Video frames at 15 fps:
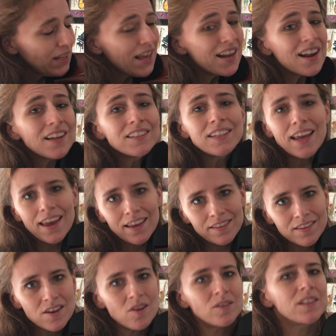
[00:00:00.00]
and on to
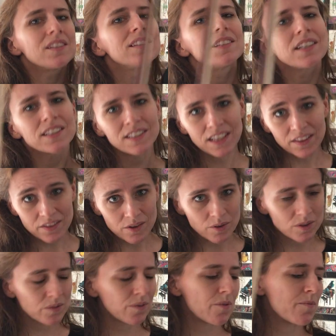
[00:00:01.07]
eighth notes and 16th
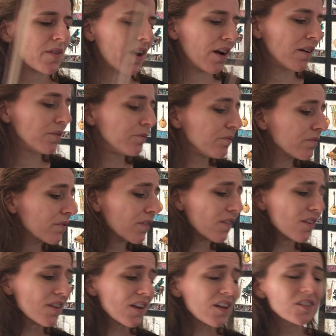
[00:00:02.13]
notes from there.
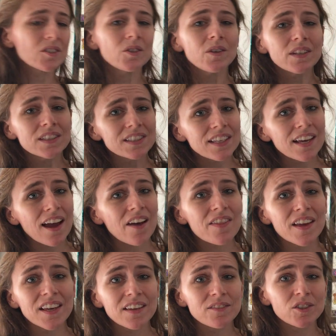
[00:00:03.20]
So you can see how
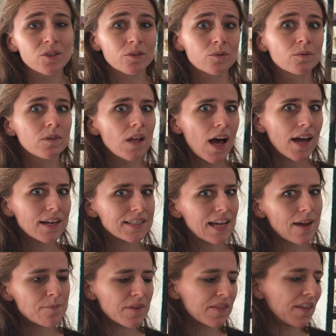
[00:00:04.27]
that gives you a lot of
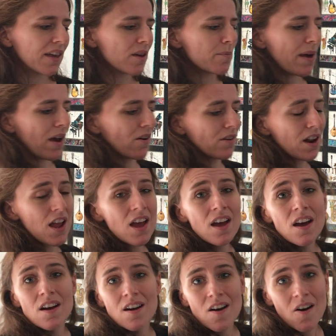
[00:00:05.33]
time to think about
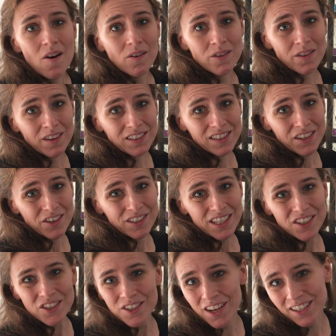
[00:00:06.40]
all the things that your
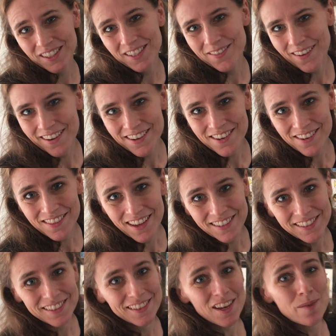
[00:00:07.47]
teacher talks to you about in your
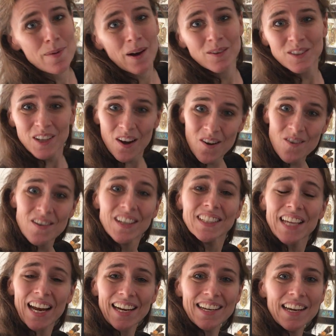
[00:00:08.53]
lessons about tone and
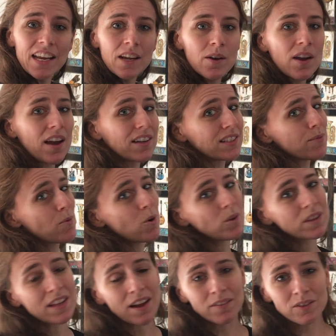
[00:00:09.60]
technique as I'm
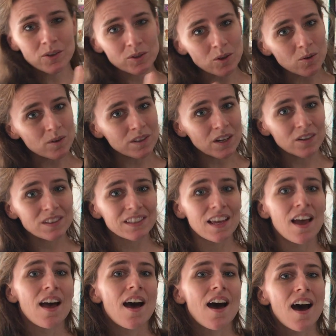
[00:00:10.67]
holding out those whole notes.
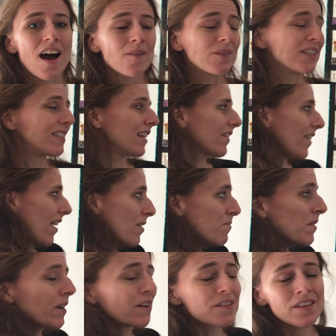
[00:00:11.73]
You can see I've got a
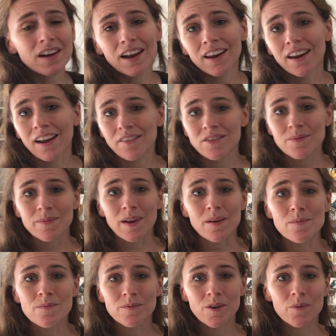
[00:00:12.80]
mirror that I have in my
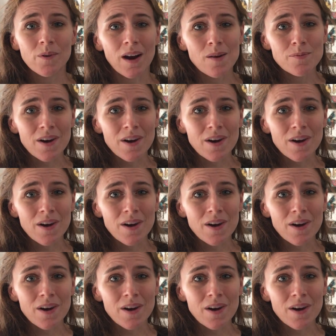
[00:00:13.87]
room where I